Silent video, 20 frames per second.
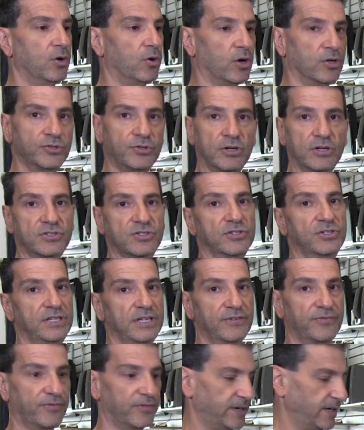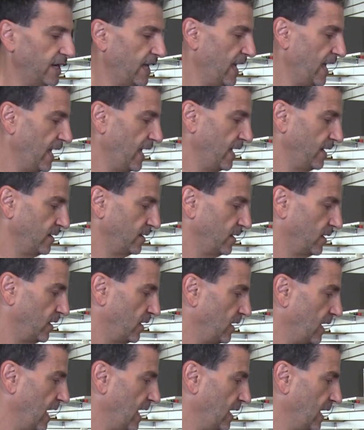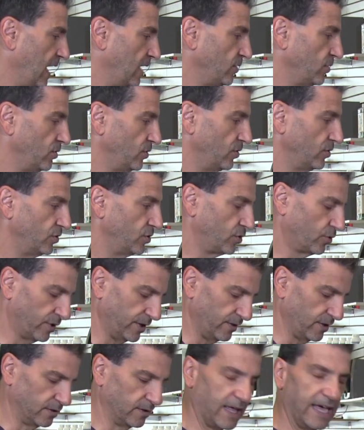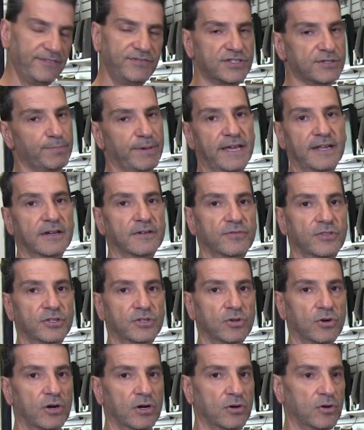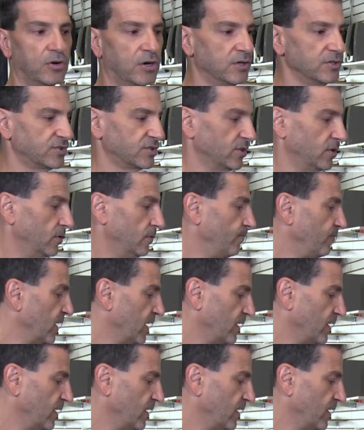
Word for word: all dogs are different, and uh, and and during the lifespan of the dog, also